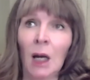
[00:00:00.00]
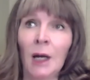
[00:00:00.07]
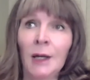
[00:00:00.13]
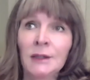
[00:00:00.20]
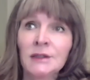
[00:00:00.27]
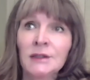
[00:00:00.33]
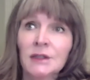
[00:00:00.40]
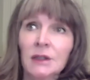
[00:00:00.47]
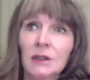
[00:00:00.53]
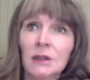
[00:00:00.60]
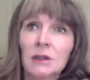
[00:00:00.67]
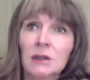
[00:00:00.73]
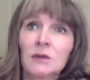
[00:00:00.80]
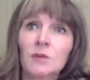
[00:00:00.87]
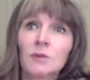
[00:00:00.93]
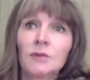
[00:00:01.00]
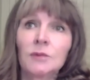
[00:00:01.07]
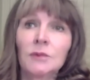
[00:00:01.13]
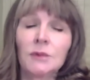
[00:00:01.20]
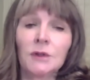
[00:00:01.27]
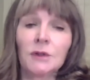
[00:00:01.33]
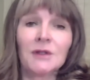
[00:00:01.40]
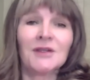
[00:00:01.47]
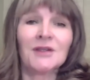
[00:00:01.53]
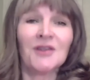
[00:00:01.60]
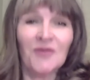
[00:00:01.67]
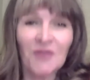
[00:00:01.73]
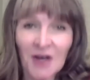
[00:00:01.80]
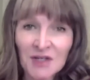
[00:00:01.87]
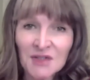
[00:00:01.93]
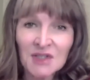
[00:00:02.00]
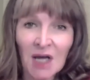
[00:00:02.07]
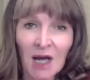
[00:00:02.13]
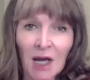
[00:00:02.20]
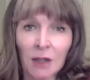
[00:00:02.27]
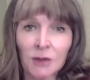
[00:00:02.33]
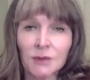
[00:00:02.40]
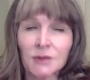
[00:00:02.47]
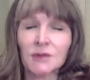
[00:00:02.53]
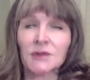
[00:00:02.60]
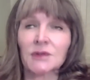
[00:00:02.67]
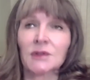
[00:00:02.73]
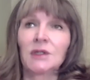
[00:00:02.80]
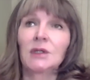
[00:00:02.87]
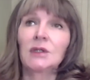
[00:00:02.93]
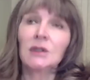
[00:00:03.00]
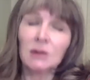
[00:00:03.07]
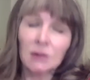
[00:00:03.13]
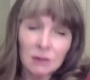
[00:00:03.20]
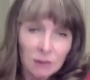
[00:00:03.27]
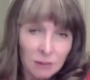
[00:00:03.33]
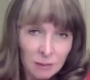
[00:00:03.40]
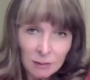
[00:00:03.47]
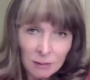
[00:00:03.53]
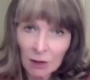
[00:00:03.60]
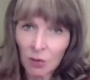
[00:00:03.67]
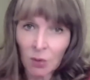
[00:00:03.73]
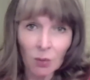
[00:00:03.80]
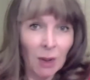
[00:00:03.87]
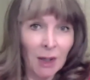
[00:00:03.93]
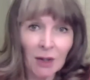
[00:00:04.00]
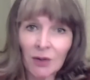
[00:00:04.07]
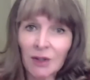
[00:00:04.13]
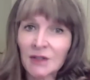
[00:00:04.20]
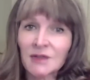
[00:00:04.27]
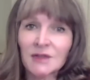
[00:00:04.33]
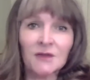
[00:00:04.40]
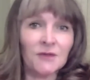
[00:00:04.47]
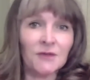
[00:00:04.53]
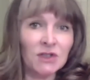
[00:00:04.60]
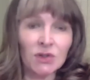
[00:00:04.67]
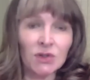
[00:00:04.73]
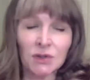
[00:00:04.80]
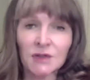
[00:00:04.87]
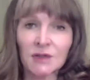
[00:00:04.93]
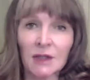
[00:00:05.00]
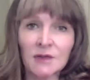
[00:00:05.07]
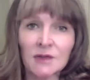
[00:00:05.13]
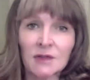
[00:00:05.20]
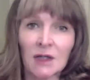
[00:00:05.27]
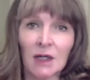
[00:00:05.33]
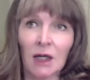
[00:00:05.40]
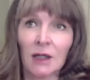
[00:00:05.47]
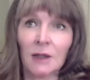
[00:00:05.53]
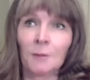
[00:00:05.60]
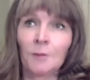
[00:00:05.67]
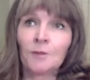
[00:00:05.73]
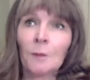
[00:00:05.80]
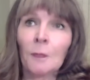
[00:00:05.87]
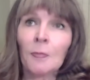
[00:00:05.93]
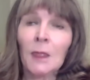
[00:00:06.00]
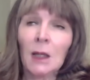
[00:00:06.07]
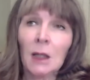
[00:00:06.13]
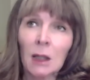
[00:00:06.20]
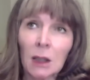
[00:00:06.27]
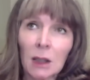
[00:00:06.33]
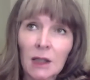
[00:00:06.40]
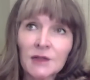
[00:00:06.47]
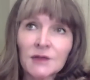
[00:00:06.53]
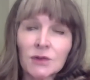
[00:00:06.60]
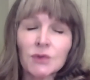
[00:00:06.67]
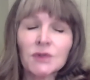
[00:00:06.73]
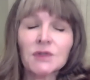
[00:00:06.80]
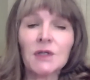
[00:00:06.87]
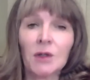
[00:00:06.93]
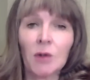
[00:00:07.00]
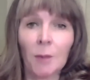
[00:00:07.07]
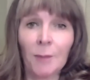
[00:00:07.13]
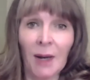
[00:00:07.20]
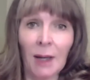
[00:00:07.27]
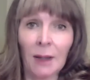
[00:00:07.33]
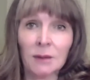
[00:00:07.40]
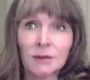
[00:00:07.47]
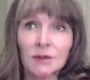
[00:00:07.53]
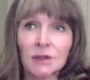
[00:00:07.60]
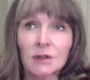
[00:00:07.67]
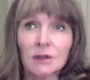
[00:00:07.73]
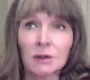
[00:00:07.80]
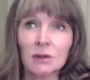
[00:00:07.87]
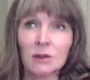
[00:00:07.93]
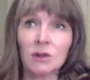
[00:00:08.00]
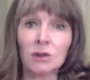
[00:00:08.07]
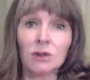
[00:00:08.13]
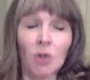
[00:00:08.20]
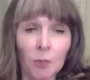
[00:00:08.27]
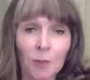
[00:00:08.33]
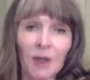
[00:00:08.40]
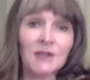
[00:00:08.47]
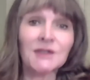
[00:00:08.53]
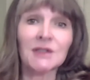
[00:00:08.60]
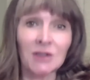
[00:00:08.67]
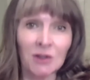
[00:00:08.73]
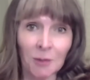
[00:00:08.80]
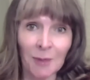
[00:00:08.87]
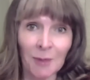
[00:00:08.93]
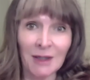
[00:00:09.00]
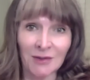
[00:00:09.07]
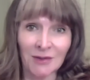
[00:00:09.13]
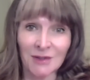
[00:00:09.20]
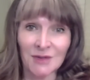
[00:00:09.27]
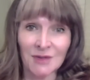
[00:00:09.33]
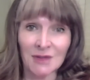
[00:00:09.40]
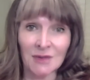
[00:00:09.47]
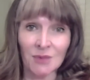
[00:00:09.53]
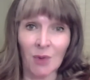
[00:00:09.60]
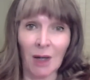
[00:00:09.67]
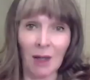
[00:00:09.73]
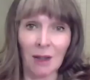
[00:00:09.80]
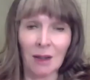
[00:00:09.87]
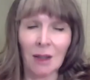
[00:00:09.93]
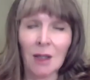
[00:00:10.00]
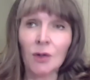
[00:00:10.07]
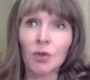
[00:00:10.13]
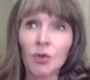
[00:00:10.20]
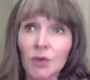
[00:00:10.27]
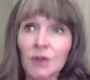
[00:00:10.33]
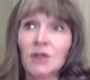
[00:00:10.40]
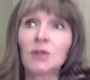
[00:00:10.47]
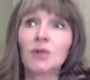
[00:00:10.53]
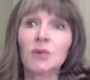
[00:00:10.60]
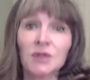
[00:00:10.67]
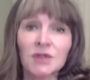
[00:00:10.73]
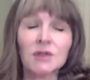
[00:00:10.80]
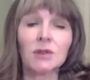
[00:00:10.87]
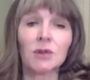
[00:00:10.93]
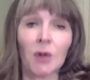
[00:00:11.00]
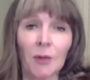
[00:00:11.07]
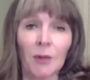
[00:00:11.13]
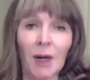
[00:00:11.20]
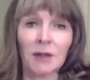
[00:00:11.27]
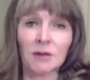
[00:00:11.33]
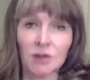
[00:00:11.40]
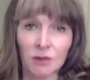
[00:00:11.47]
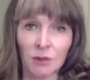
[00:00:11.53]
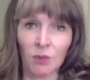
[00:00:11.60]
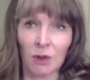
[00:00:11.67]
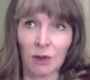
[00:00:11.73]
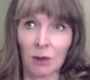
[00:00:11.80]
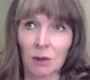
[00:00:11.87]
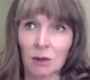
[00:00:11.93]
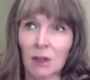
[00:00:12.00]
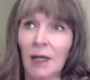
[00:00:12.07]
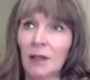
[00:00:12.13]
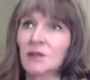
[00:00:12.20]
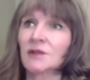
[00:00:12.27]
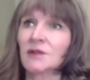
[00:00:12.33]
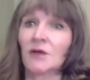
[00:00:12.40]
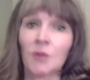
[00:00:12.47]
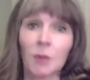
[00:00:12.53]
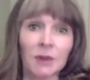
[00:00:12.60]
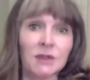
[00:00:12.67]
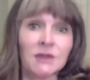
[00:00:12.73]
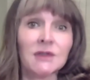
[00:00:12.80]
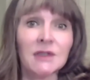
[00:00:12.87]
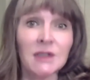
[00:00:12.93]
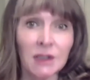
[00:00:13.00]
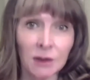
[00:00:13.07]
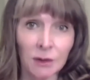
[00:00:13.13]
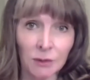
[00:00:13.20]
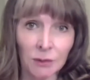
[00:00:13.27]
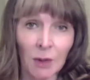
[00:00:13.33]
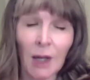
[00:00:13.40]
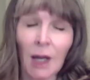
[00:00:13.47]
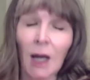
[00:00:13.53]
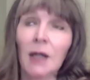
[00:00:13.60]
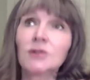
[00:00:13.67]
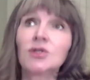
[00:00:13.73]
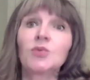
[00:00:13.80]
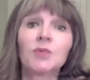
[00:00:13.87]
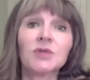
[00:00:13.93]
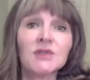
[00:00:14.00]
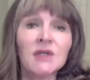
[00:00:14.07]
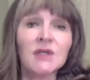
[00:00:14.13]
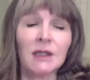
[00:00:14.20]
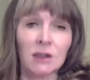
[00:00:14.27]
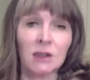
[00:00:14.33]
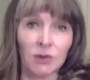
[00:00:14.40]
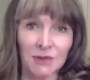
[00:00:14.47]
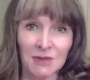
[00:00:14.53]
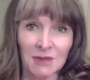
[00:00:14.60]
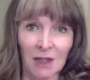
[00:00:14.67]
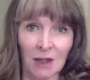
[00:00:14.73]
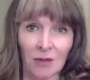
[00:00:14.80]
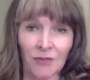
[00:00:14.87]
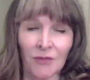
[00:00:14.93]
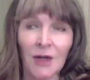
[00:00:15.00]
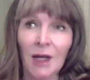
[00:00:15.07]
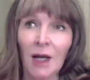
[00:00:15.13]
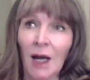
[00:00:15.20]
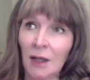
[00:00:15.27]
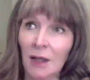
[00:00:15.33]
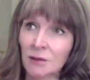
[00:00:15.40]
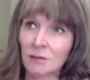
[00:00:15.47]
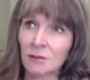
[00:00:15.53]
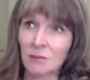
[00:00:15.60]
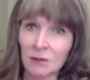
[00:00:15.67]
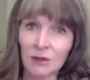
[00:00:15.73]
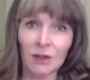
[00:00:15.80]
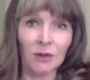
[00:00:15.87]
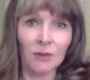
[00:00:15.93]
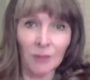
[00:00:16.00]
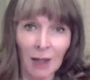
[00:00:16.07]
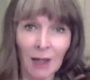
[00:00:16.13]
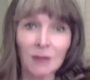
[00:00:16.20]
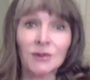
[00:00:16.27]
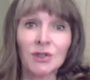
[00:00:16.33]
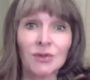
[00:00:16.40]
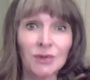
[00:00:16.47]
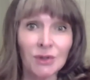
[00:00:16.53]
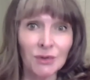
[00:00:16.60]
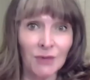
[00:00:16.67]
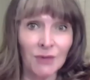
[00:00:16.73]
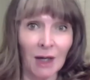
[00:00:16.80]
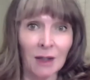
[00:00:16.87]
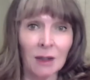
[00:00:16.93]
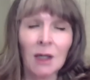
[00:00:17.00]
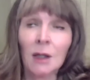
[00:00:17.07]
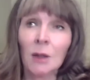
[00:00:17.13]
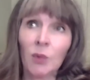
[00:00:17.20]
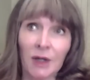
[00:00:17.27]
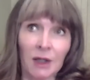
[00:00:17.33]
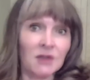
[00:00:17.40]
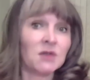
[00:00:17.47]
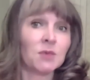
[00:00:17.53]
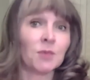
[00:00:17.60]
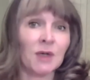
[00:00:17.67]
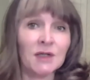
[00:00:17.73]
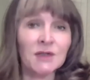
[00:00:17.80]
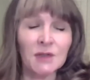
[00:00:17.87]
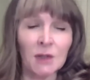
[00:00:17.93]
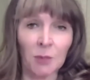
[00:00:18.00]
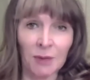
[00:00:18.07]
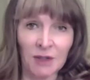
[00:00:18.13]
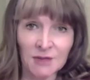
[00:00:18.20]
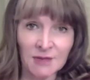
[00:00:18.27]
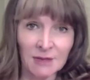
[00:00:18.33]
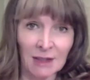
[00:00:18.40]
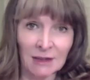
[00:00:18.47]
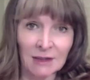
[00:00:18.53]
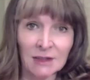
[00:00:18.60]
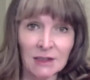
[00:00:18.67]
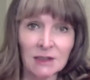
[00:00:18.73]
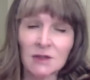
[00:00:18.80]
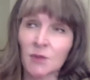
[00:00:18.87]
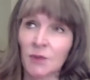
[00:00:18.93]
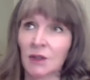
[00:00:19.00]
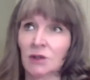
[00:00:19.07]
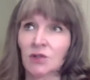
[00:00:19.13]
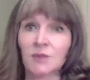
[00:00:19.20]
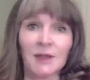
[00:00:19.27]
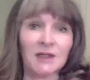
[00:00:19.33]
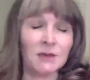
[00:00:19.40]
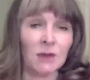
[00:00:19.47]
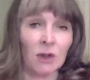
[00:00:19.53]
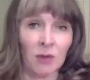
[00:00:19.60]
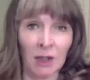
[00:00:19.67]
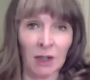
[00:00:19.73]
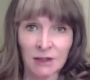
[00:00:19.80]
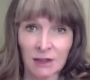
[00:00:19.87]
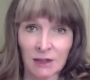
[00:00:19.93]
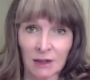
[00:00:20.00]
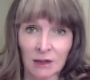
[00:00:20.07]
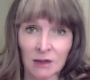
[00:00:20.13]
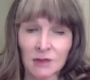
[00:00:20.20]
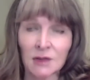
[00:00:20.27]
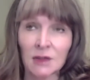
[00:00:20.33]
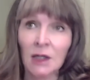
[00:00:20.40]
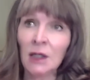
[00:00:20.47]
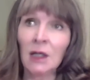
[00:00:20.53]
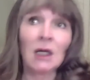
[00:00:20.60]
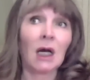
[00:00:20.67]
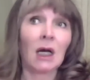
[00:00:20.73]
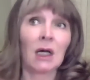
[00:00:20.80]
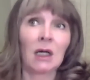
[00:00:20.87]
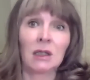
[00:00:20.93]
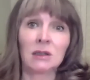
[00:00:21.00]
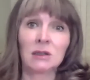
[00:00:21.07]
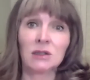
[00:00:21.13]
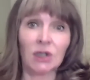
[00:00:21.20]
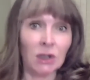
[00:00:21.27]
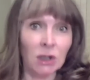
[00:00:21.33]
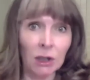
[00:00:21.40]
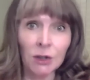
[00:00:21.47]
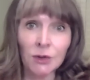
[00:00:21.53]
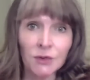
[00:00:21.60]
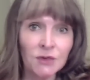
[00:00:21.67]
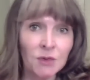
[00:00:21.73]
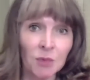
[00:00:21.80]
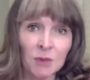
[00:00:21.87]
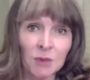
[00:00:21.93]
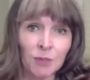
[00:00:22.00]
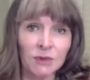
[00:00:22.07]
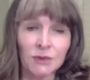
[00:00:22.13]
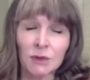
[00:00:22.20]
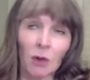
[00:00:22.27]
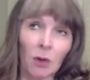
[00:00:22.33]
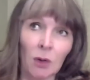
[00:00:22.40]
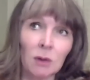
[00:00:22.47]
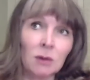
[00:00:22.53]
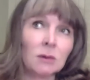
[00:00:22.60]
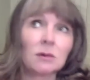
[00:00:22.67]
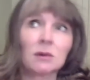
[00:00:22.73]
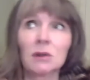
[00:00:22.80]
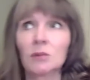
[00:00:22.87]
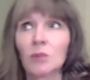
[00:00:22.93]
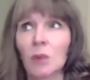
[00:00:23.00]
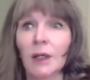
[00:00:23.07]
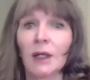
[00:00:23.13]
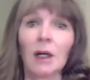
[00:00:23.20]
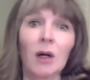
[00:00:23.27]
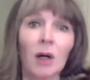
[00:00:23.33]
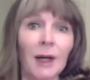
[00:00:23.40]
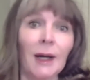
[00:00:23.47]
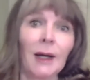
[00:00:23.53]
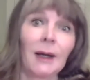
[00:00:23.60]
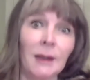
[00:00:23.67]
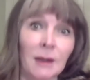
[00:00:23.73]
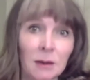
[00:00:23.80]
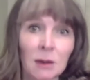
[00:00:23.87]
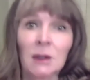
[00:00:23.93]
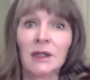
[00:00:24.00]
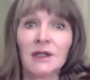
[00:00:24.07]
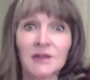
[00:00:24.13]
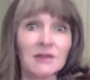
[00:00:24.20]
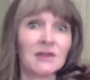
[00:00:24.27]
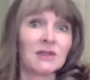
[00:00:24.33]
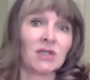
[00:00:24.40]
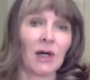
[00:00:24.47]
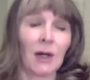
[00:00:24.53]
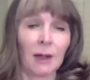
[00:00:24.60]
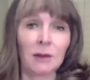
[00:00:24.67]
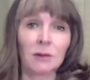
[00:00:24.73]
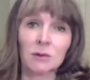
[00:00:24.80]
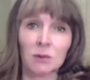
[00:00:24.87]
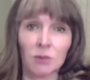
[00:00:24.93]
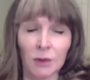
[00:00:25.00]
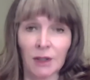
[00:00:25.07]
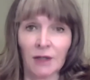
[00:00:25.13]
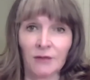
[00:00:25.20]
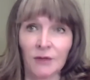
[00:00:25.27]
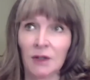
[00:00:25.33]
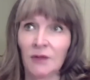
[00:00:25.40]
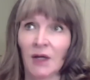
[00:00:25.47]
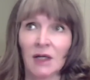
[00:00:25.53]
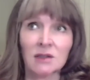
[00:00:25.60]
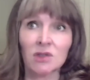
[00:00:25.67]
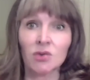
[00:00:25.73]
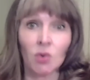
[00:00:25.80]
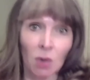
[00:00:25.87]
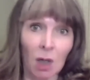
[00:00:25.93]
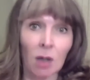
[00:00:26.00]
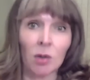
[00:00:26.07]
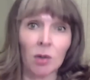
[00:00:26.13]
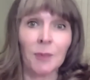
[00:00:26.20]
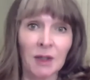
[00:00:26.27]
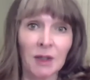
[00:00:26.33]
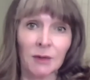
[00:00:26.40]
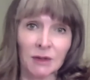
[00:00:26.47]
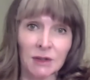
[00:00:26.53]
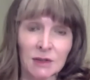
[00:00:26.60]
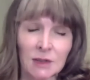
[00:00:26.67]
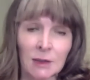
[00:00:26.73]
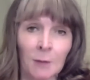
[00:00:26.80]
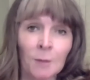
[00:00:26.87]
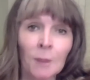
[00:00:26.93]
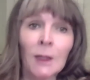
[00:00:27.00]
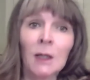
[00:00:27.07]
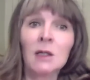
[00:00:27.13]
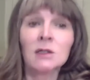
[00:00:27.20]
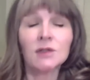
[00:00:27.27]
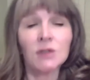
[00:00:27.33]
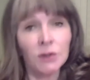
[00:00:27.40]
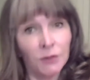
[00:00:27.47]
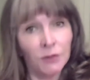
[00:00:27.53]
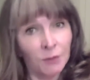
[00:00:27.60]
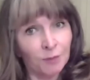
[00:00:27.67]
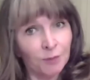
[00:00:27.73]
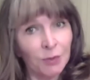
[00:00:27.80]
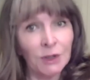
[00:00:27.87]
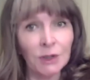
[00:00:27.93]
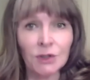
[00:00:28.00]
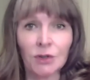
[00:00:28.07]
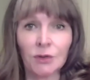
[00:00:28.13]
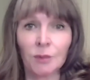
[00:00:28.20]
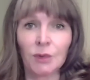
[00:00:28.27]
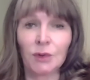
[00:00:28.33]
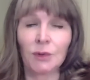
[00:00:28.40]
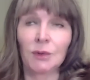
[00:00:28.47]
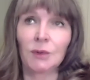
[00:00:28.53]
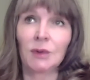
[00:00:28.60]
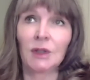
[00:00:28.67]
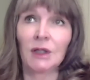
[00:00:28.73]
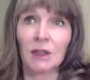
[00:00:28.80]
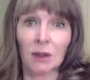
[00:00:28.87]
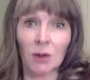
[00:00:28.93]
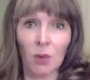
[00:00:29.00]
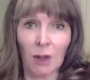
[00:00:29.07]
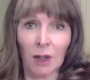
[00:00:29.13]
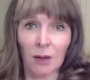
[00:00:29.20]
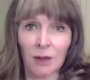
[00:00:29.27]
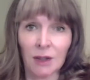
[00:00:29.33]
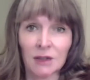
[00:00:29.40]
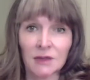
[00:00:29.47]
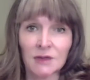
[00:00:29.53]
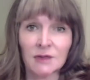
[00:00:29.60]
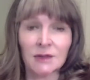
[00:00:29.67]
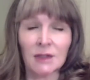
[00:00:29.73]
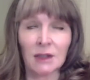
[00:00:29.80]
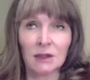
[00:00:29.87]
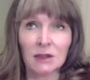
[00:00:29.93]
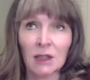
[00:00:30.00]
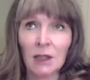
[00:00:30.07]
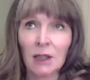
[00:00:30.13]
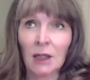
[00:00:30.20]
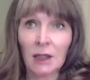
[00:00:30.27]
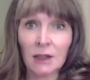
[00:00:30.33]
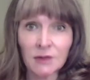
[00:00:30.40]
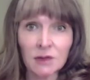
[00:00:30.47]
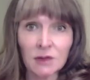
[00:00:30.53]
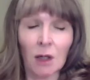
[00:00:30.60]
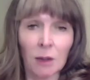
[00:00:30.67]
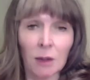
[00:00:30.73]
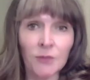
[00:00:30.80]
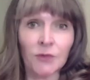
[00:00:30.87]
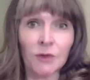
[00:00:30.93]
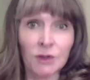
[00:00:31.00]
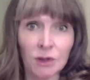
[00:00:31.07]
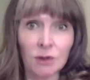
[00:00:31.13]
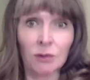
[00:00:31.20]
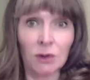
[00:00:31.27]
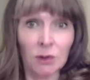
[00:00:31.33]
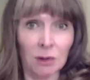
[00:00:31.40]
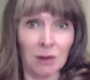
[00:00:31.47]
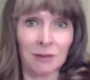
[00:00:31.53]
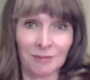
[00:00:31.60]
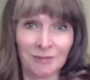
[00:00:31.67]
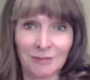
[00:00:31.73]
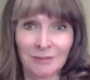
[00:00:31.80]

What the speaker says: And the first house, Aquarius, if it's your sun sign, it's also about your personal appearance as well. Who are you as you go out to the world? How does everybody see you? How do you present yourself? How do you do that? We express our personalities, we express our ideas, and the clothes we put on, the way our hair is styled or whatever, that's all our appearance. So you put a new moon in Aquarius and it's time for a new look.